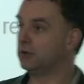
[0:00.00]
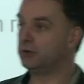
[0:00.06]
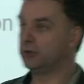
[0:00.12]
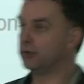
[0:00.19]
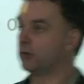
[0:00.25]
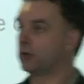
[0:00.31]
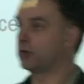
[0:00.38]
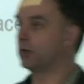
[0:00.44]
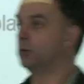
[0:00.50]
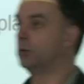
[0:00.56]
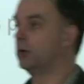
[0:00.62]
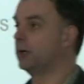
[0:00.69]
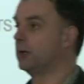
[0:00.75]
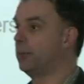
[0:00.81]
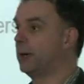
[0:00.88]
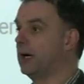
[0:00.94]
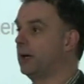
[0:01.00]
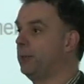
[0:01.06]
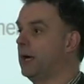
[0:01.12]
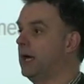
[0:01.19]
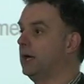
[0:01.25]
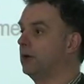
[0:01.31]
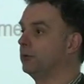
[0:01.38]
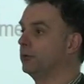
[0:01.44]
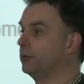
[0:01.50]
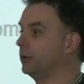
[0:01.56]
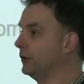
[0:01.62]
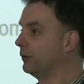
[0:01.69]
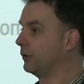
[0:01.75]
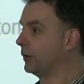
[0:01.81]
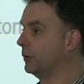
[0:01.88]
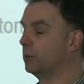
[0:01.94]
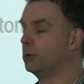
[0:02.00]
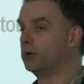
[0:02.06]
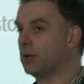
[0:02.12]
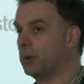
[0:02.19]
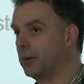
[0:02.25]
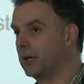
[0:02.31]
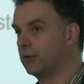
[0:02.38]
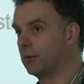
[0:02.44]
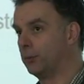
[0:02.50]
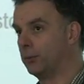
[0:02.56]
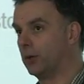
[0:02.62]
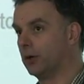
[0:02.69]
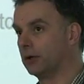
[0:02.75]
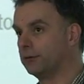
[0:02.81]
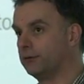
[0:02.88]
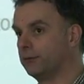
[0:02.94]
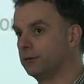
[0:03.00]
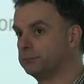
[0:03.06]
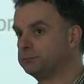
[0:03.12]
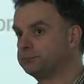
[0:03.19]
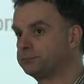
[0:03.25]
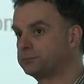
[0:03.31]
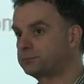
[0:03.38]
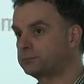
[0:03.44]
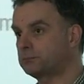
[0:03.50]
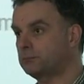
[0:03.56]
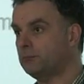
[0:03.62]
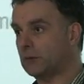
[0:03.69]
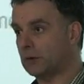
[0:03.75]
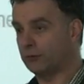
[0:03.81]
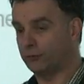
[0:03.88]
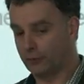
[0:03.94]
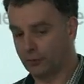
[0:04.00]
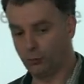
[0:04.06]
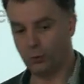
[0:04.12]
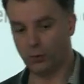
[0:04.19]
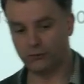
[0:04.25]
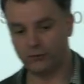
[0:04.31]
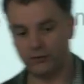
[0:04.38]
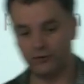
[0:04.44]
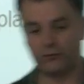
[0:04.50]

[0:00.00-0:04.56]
you're not going to worry about £1, or you're not going to worry about the price. So what